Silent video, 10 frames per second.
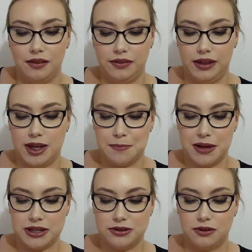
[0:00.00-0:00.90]
The
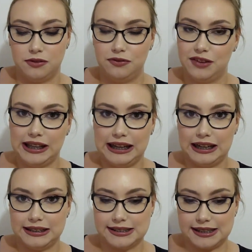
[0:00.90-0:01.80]
pencil fell
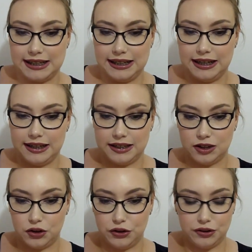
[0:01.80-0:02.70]
out and
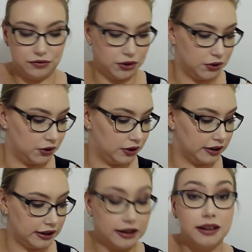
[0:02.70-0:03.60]
on the floor,
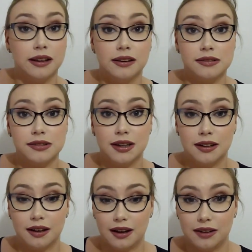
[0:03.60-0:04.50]
and
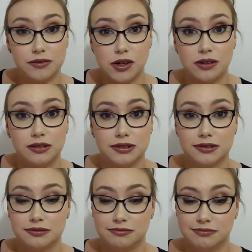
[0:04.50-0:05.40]
I have dogs.